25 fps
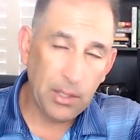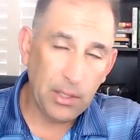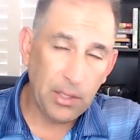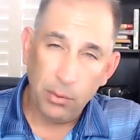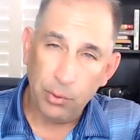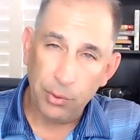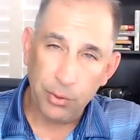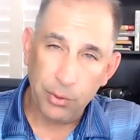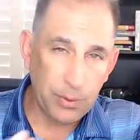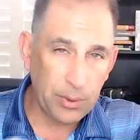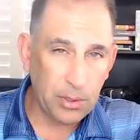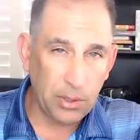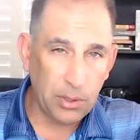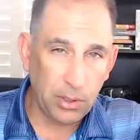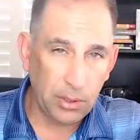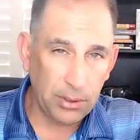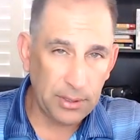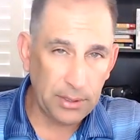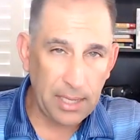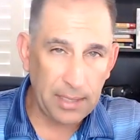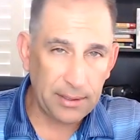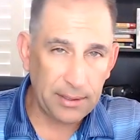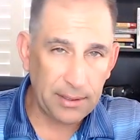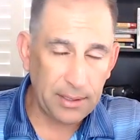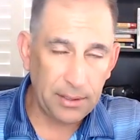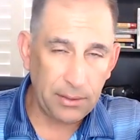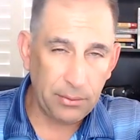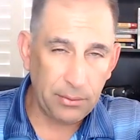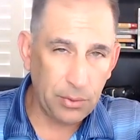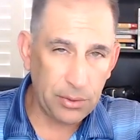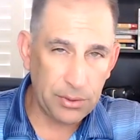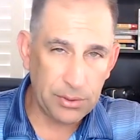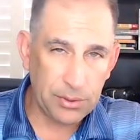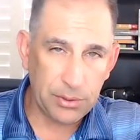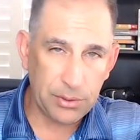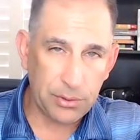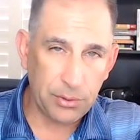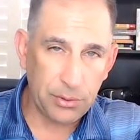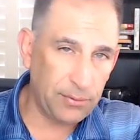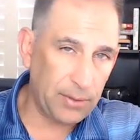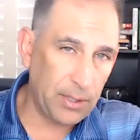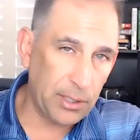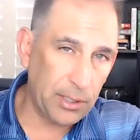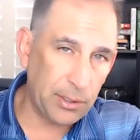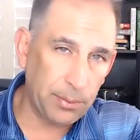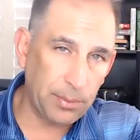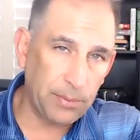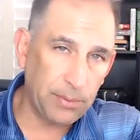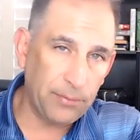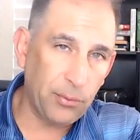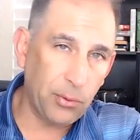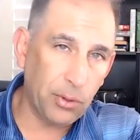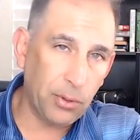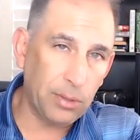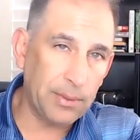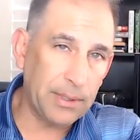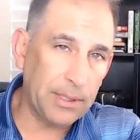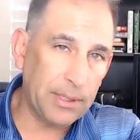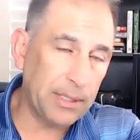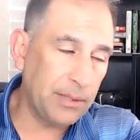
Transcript: which we called out that was sort of underperforming.